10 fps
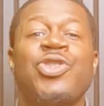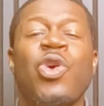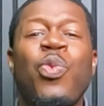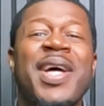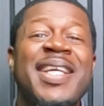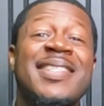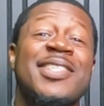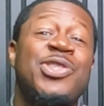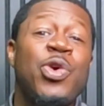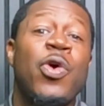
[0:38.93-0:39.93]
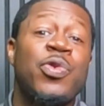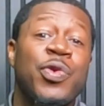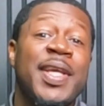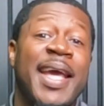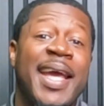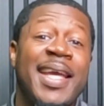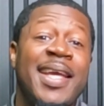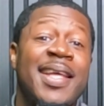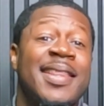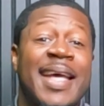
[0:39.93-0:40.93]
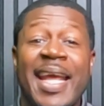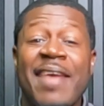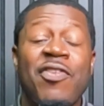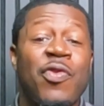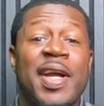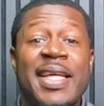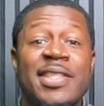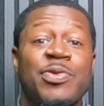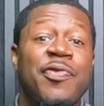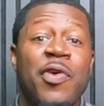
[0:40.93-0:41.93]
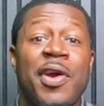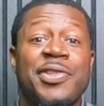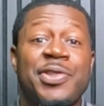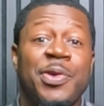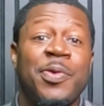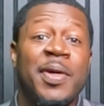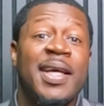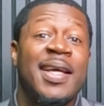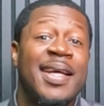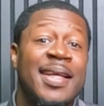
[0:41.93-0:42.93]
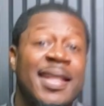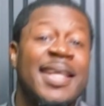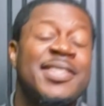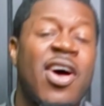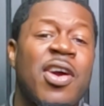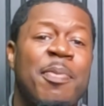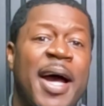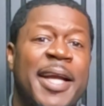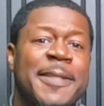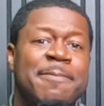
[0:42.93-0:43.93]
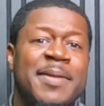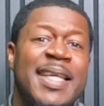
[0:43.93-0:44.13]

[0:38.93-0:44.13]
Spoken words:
So what is a 203k that everyone is referring to? Let's talk about it.